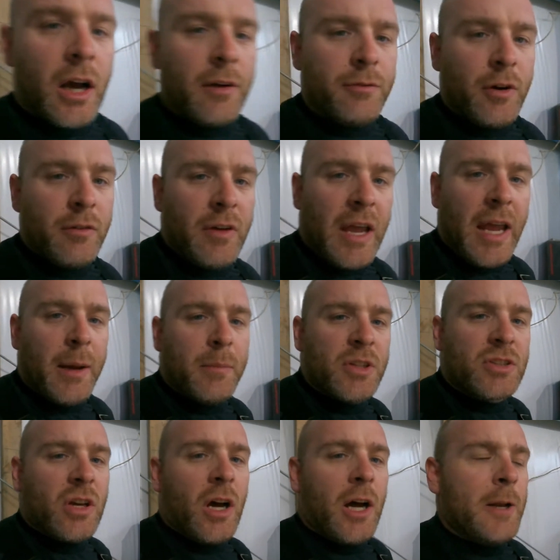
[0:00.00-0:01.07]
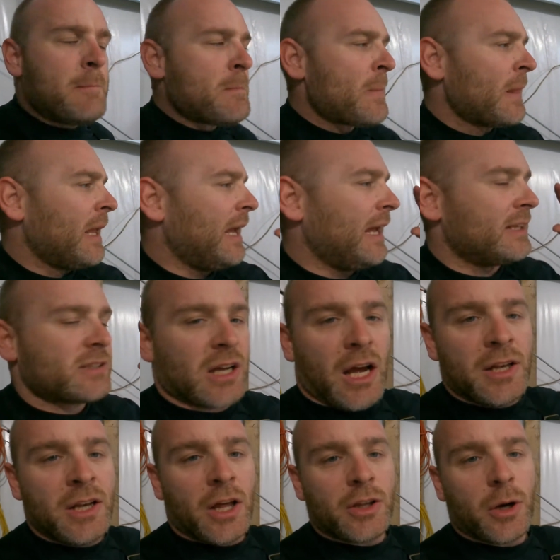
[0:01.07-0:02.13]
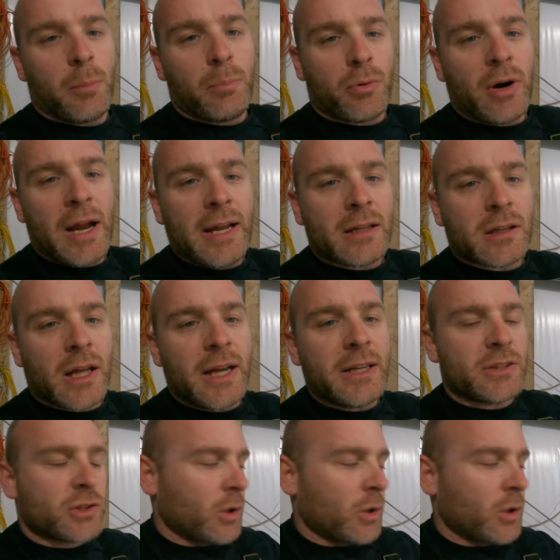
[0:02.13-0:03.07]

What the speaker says: off of Amazon. It's another brake light,